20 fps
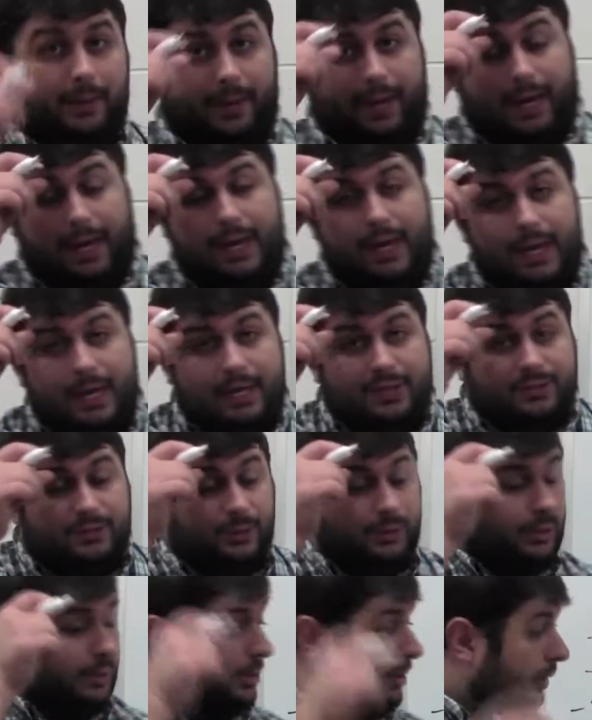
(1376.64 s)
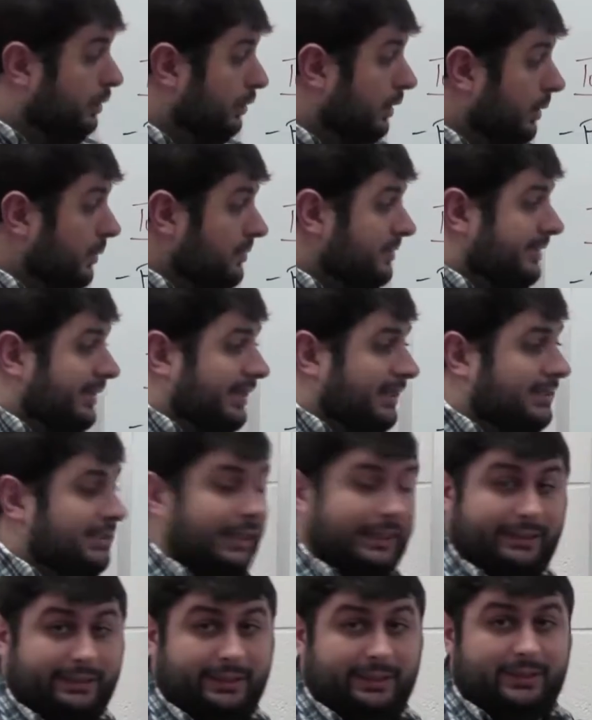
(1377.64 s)
okay? So your closing
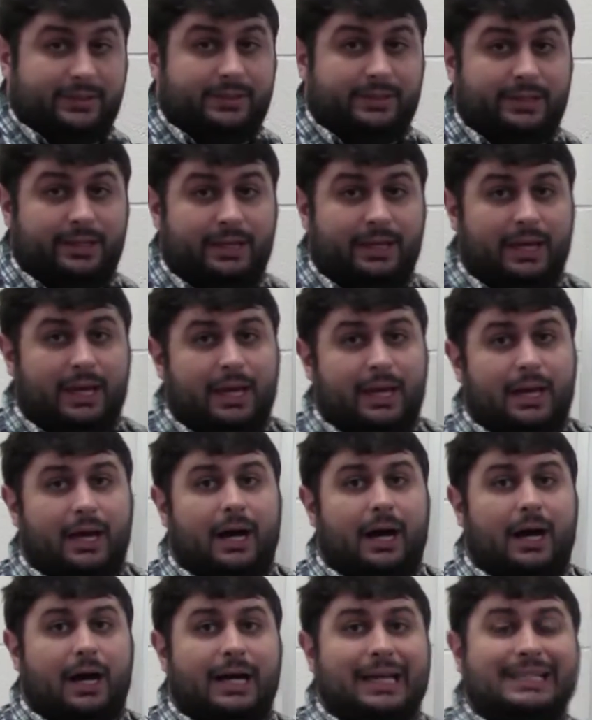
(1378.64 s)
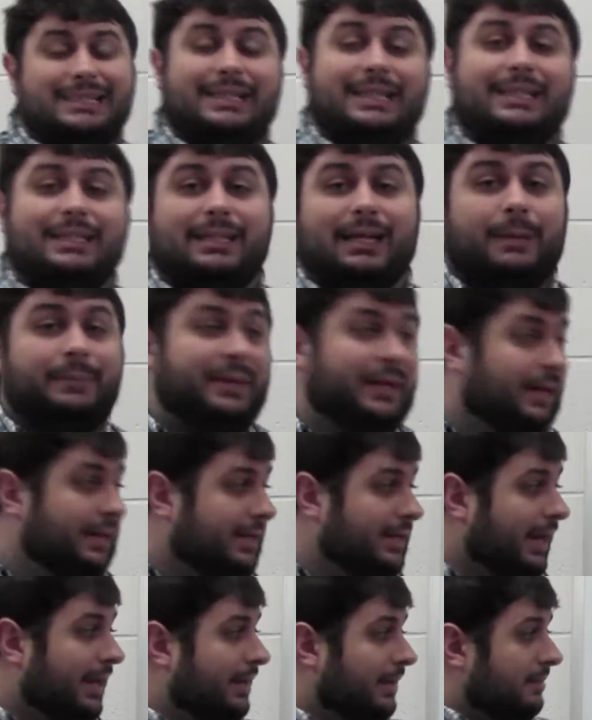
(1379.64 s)
sentence is,
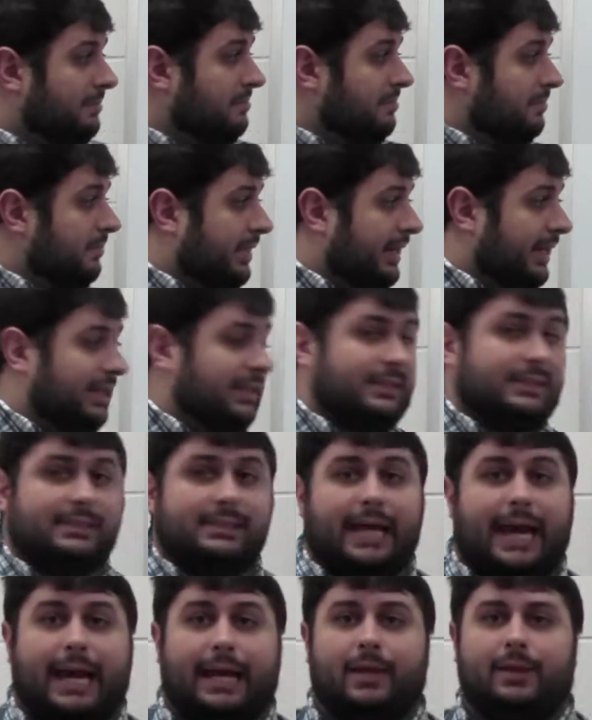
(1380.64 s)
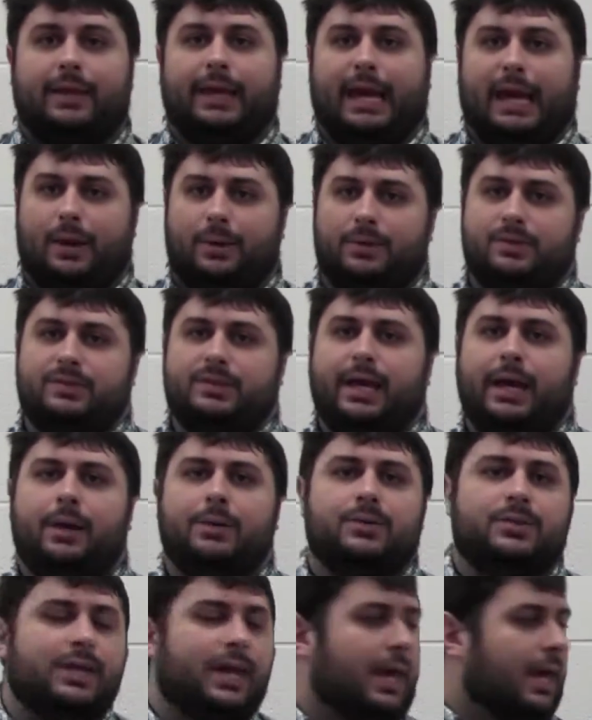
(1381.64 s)
again, exactly how it
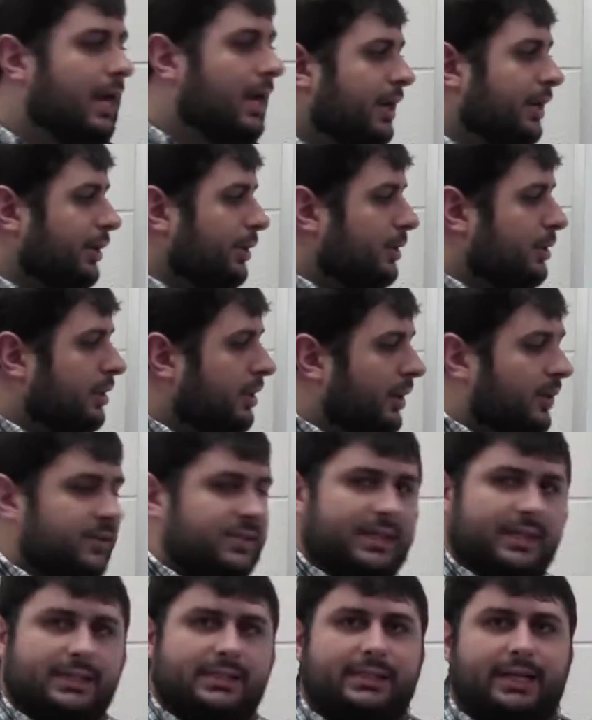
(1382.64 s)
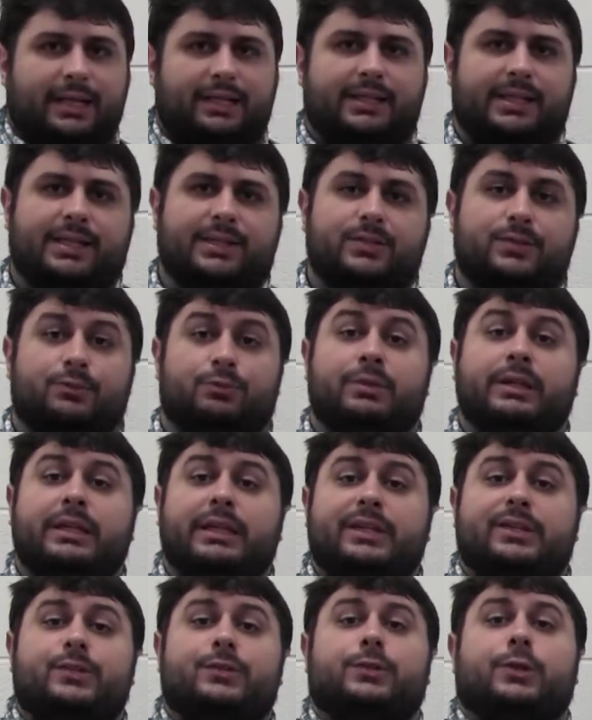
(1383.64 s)
sounds. Your closing sentence
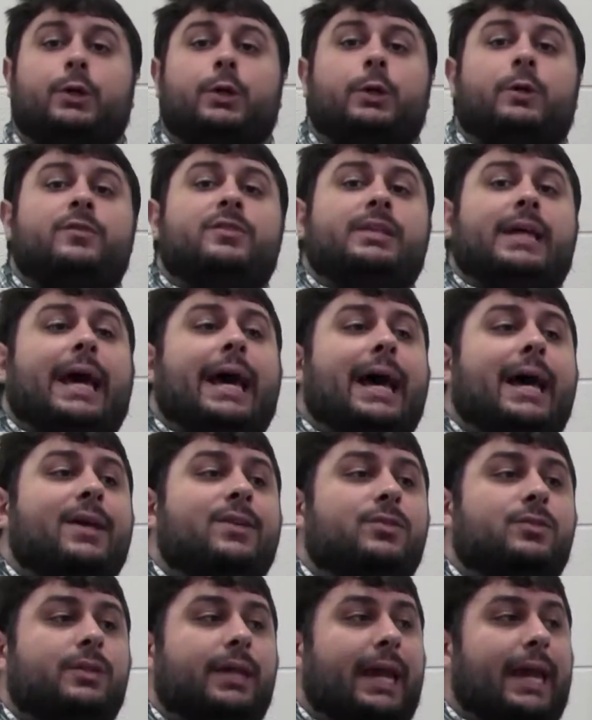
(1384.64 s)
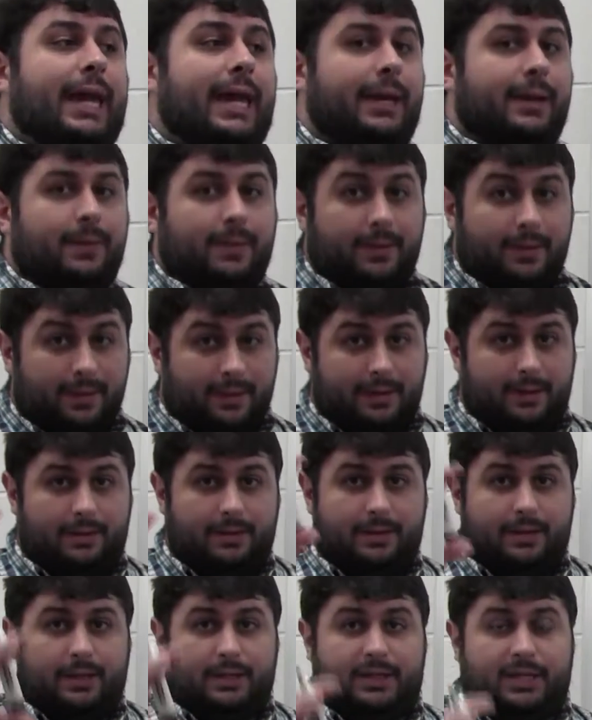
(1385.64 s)
really serves as a
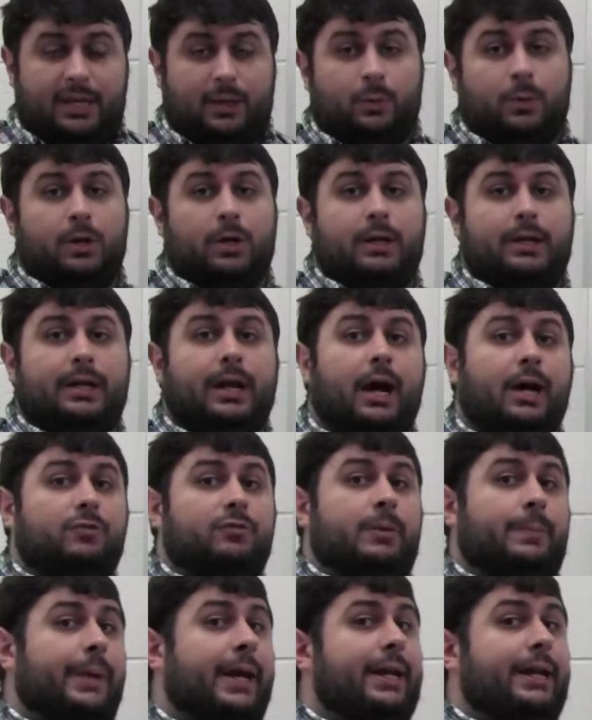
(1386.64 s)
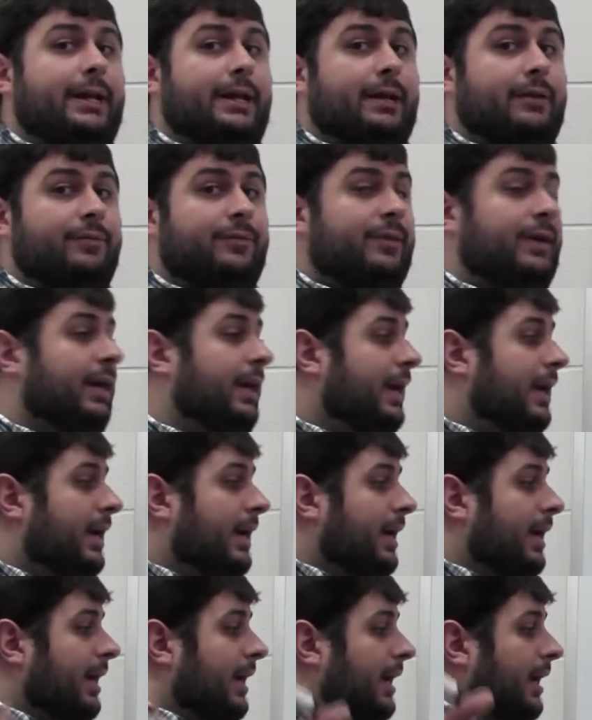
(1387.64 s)
keyword non-repetitive
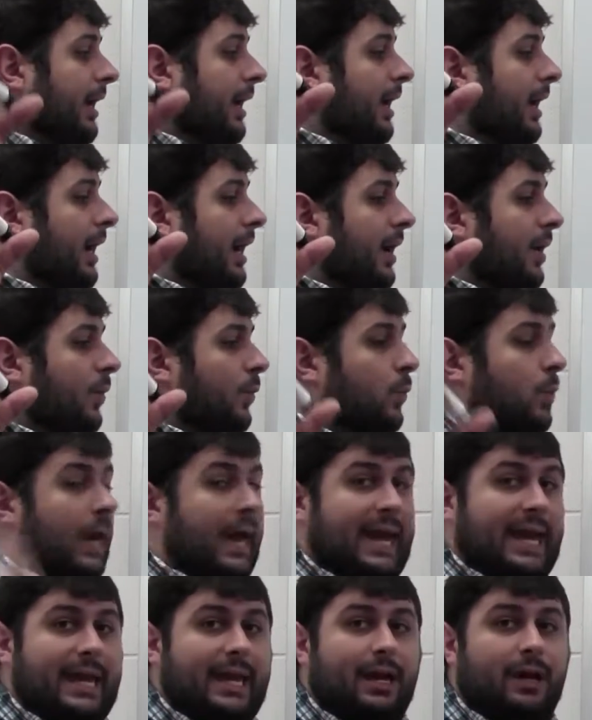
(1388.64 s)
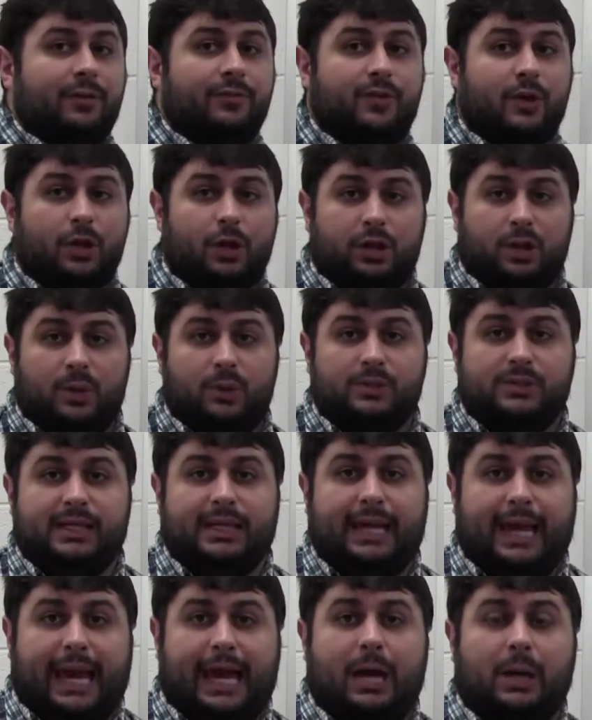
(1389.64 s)
way of
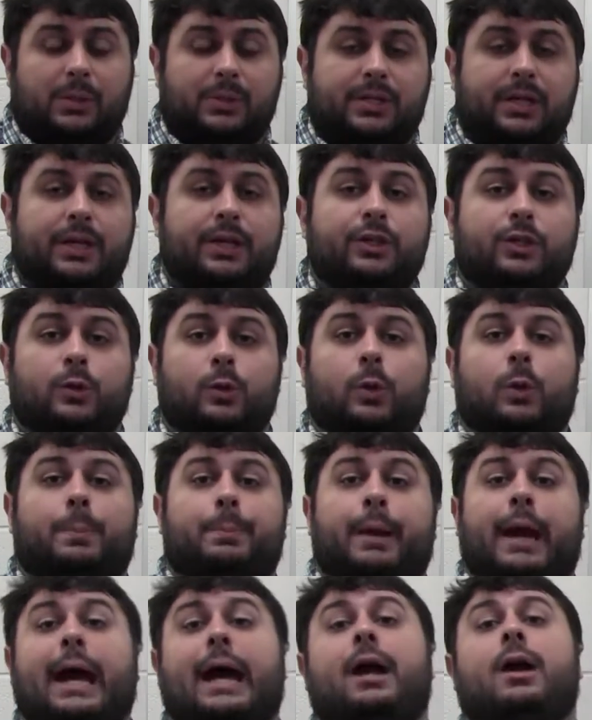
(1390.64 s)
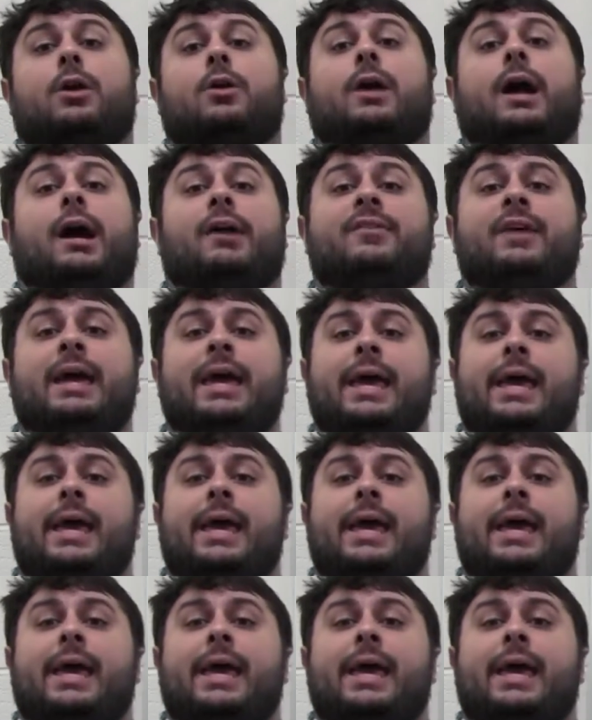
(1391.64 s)
closing out your paragraph.